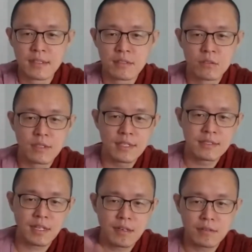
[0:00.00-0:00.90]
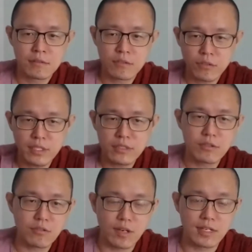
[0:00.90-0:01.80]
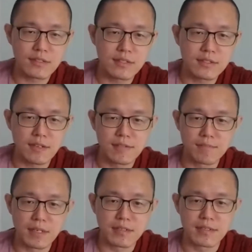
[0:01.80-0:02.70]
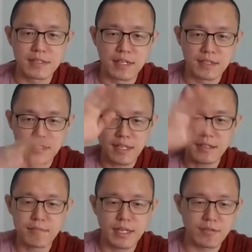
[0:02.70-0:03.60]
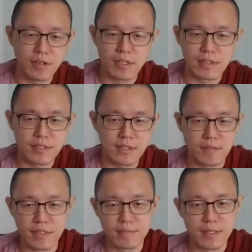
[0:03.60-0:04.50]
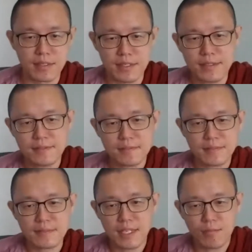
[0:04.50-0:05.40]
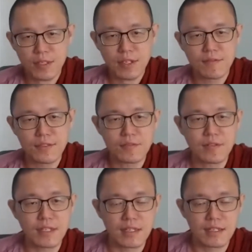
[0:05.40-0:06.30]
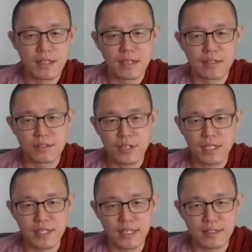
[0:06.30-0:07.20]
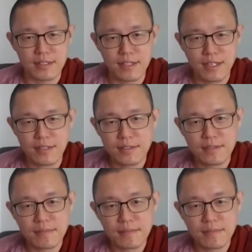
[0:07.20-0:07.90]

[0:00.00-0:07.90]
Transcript: to list down 3 good qualities of the person and 10 bad qualities of the person. How many of you tried the exercise?